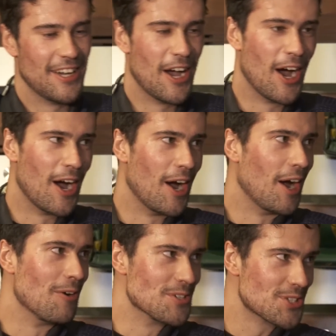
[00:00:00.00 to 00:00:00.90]

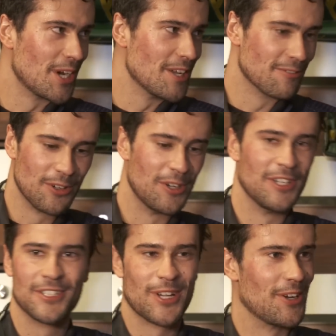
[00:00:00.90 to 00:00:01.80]
I was studying for
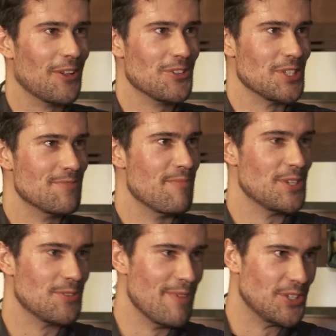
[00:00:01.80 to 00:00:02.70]
a psychology
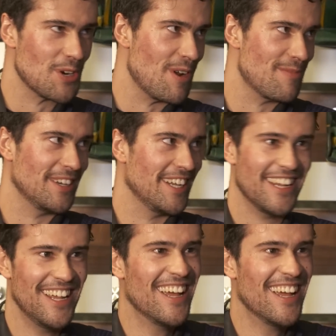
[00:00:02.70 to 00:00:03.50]
midterm on Monday.